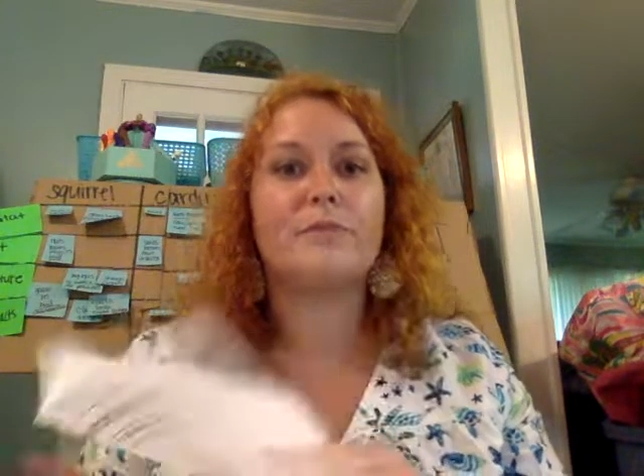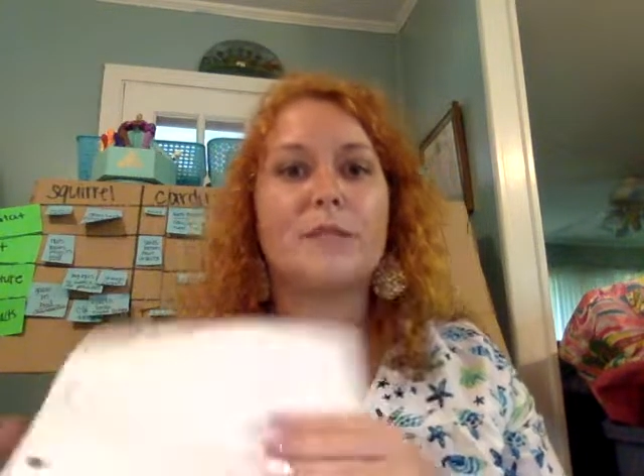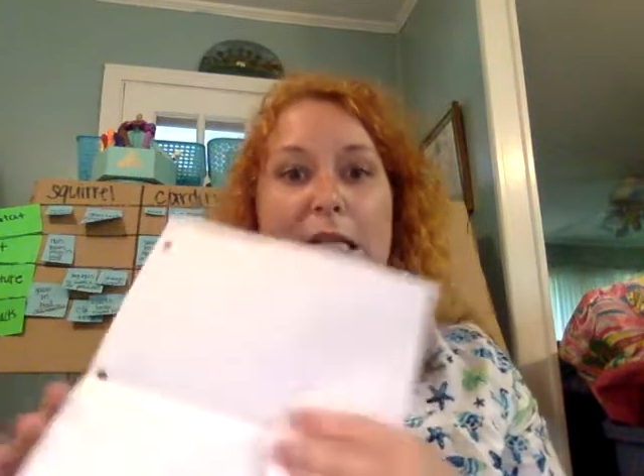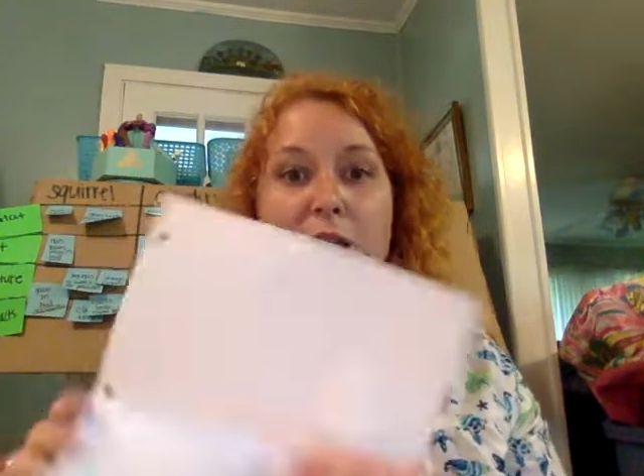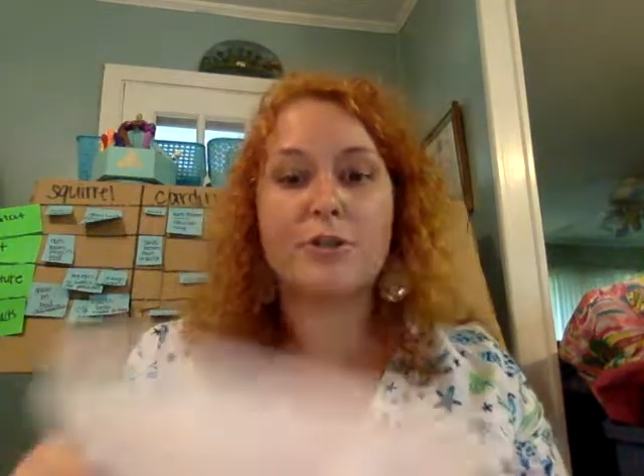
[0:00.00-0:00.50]

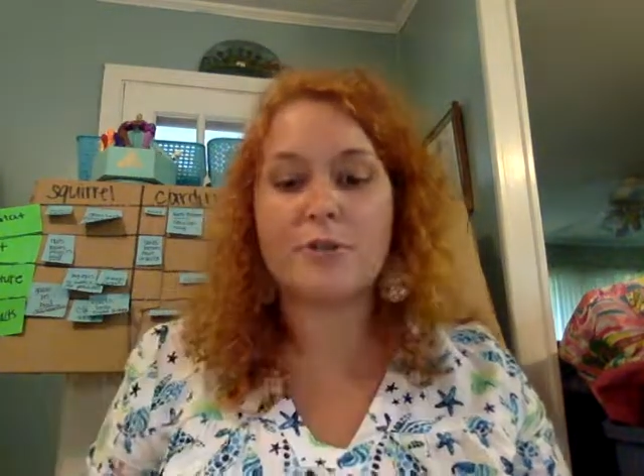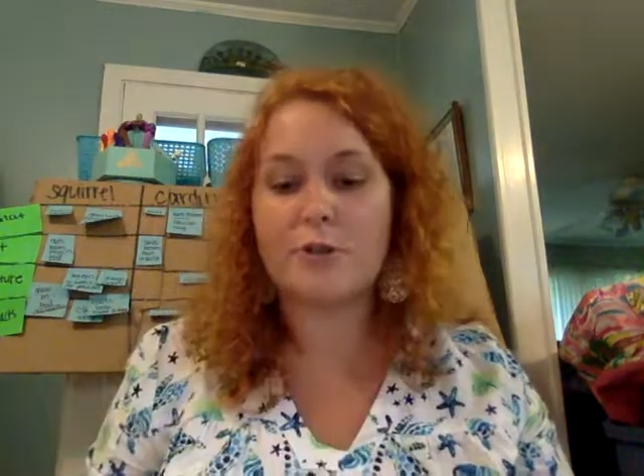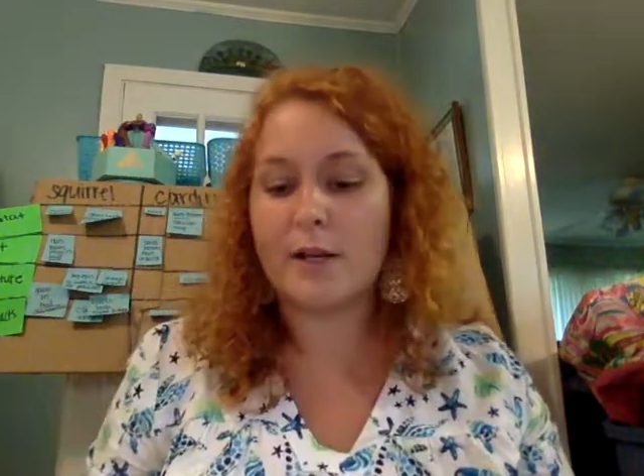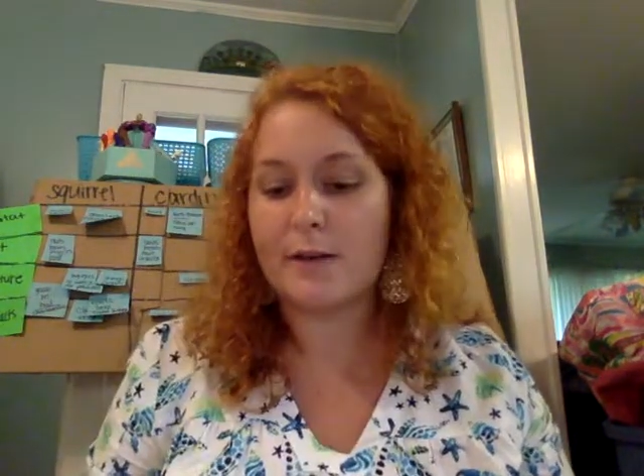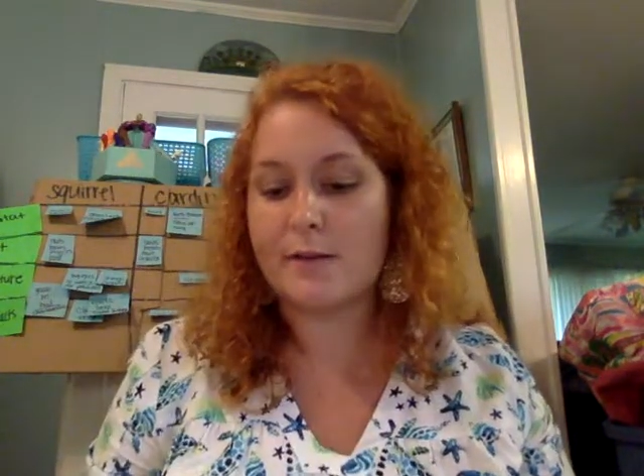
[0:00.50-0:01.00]
teacher
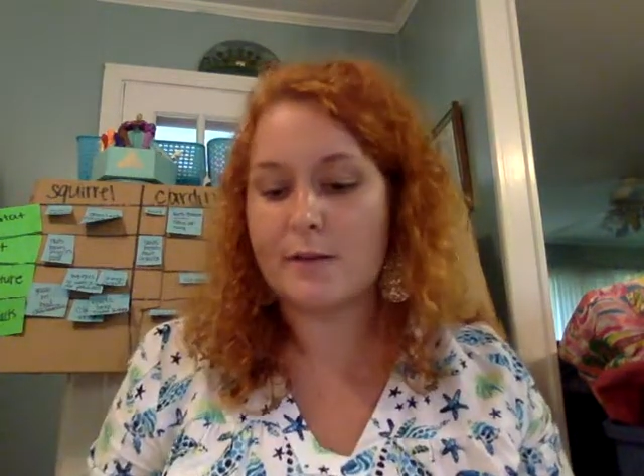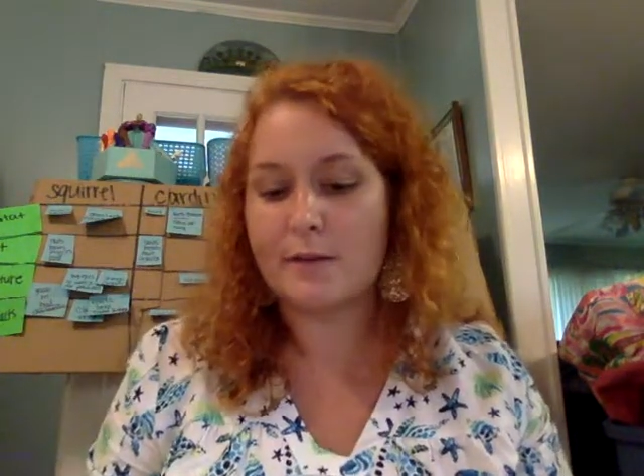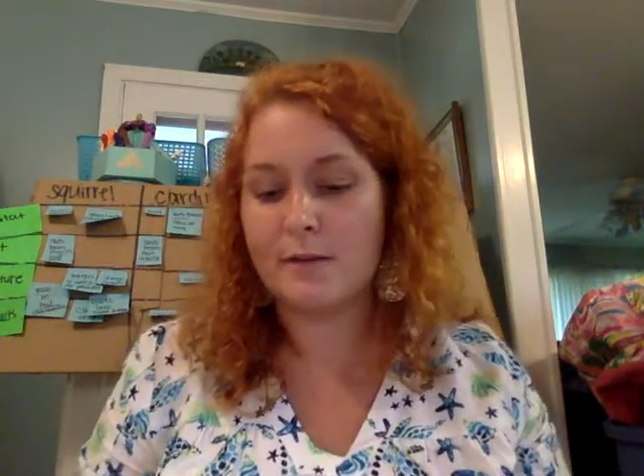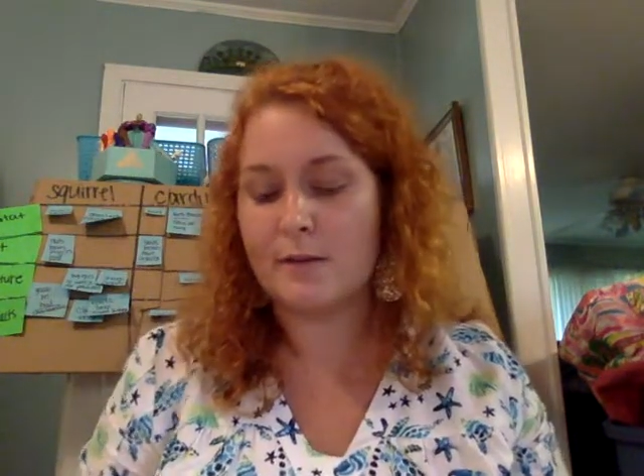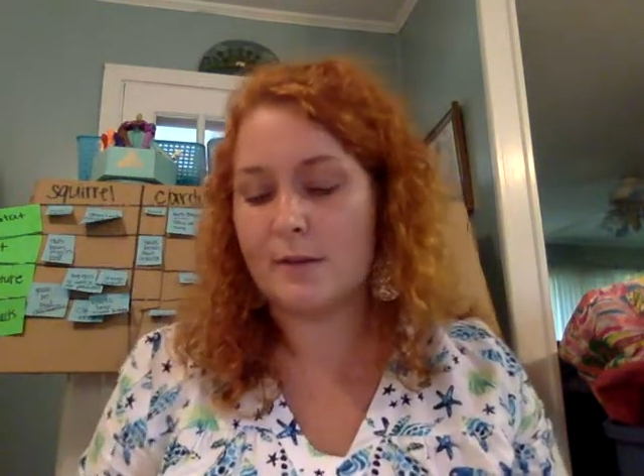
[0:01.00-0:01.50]
tricks.
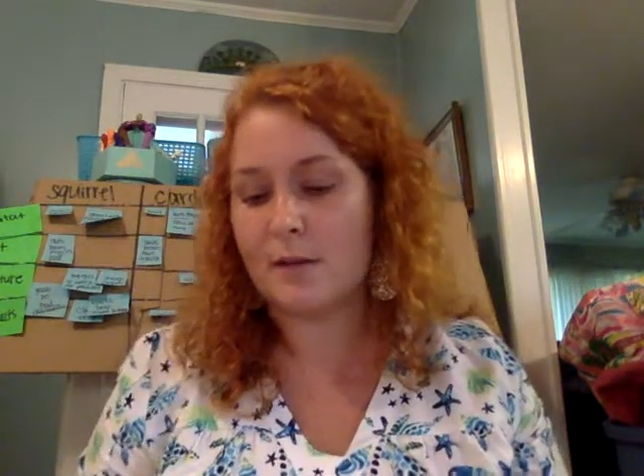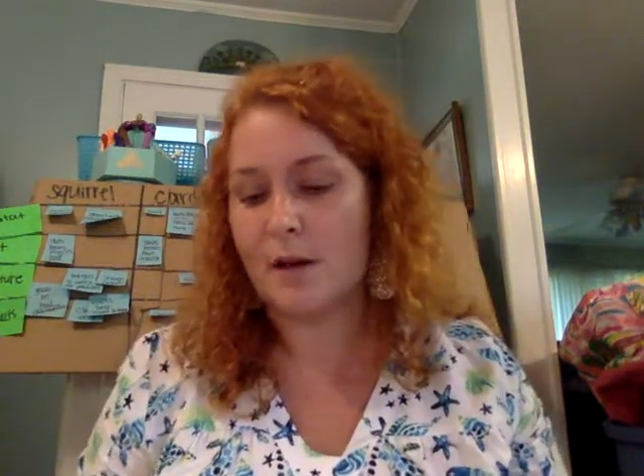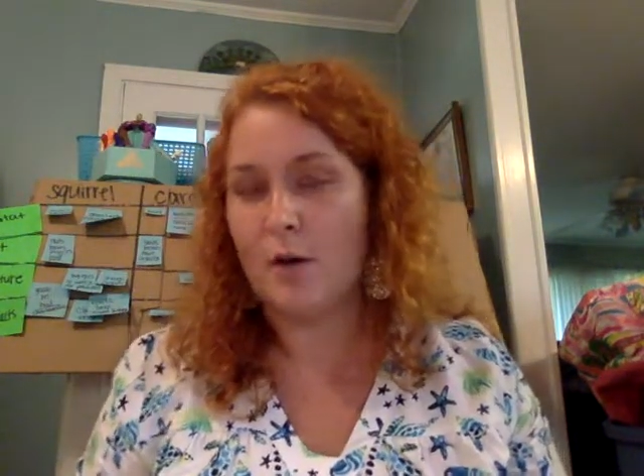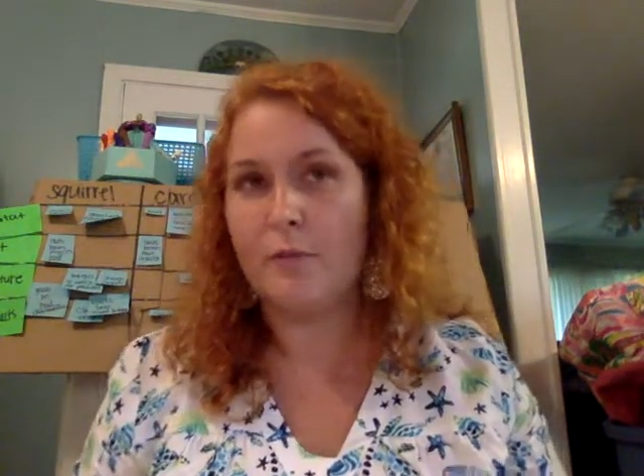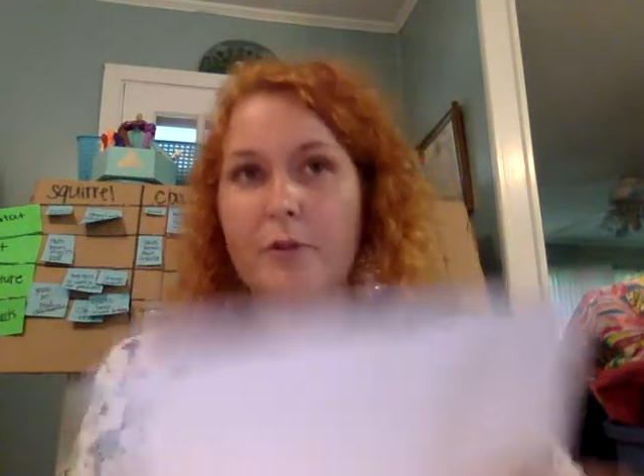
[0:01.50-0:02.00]

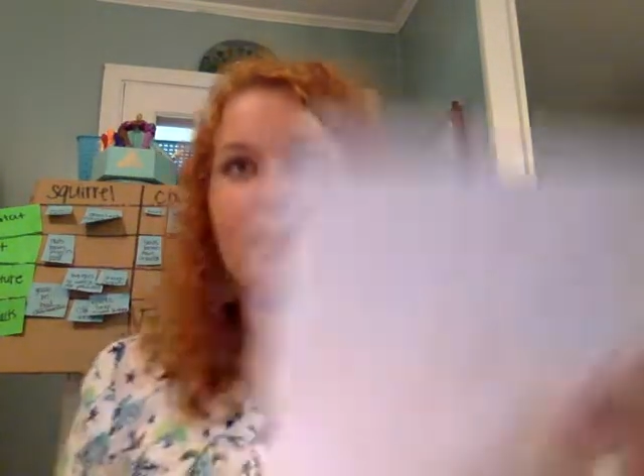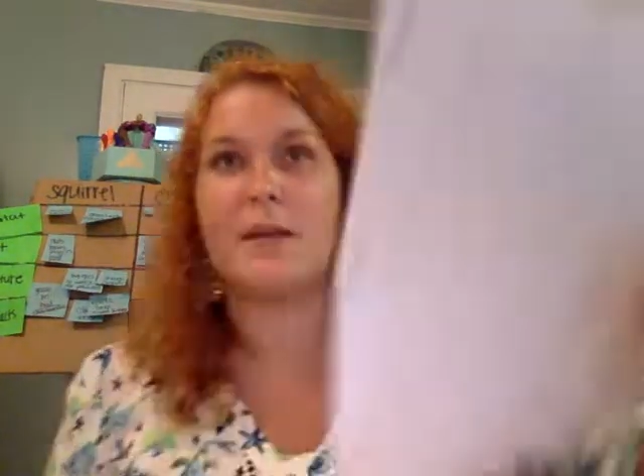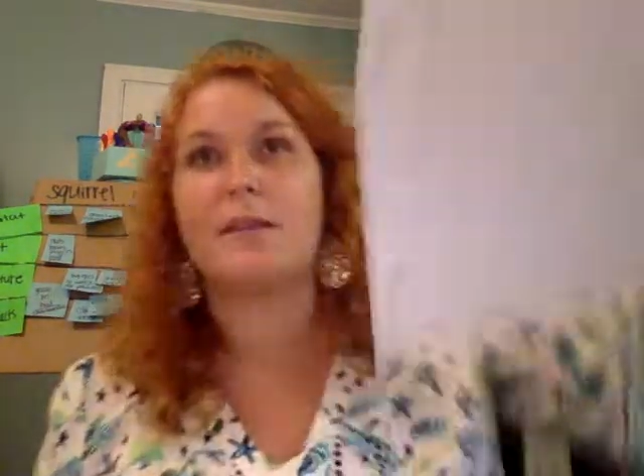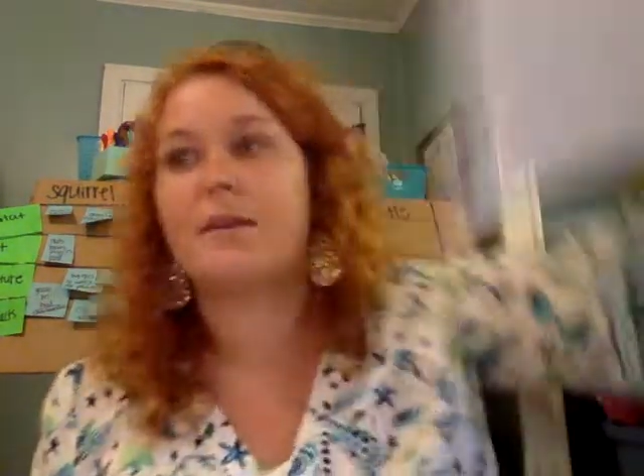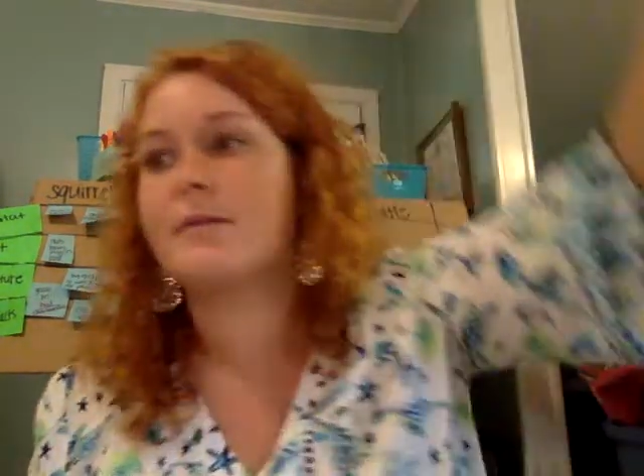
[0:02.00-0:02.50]
Hopefully
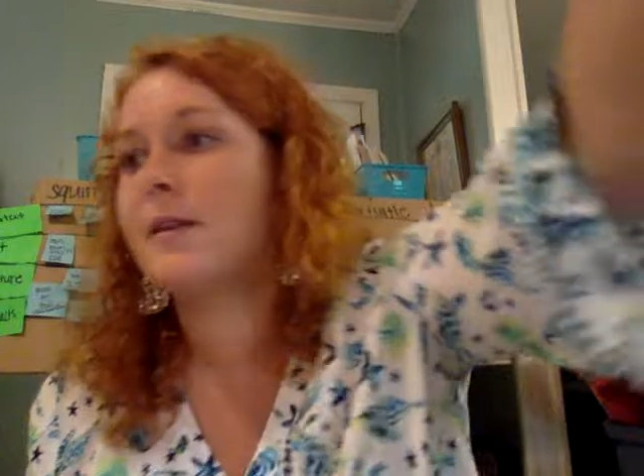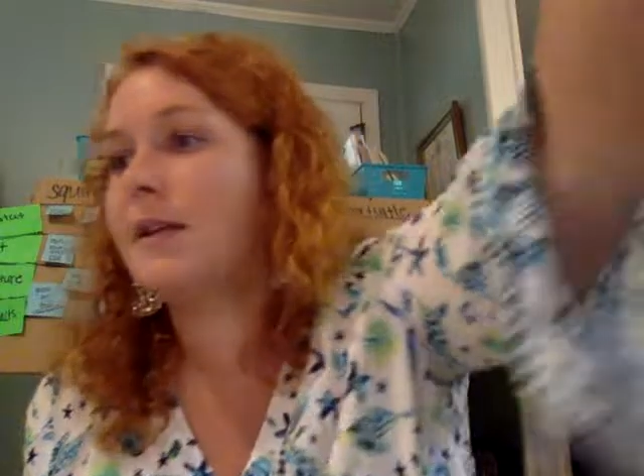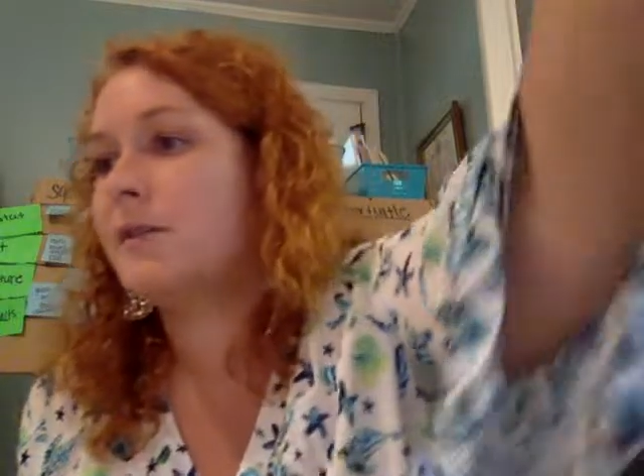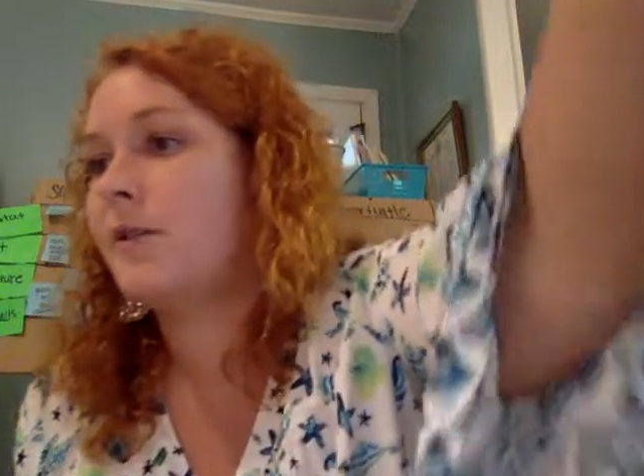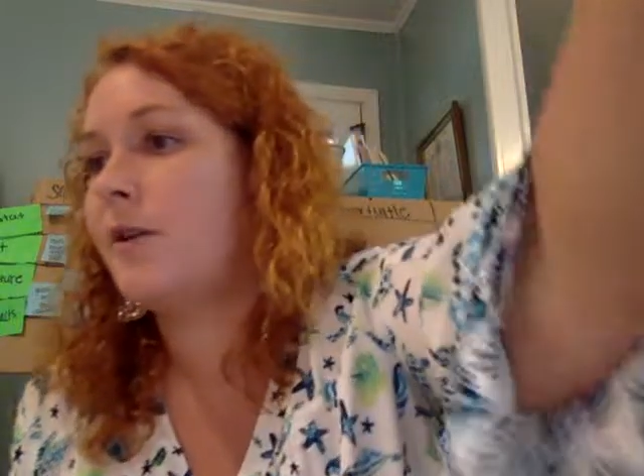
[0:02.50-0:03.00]
make things
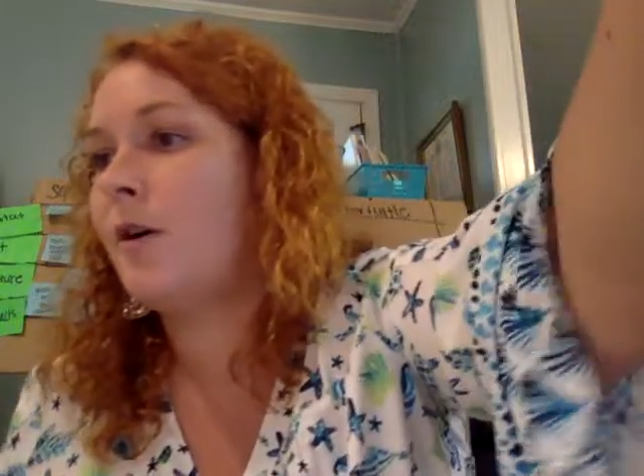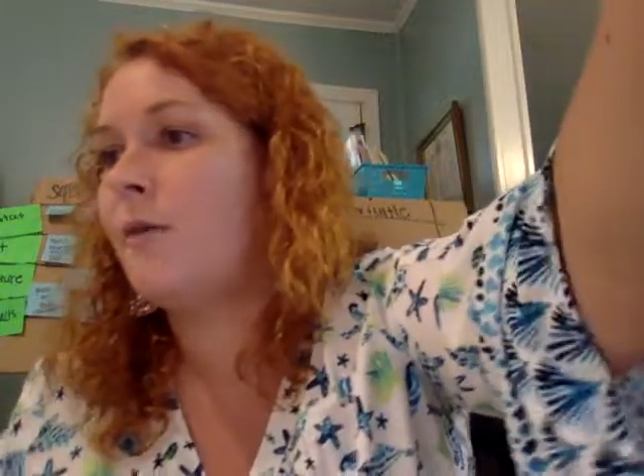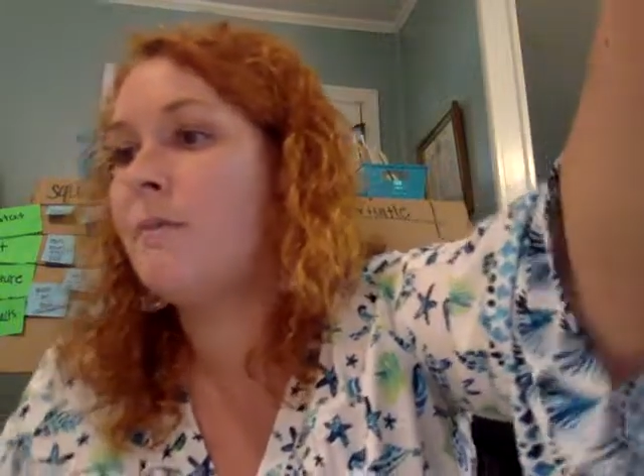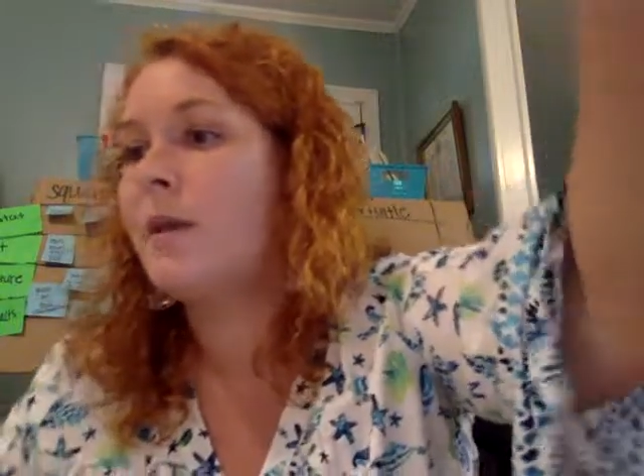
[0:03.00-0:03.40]
easier at home.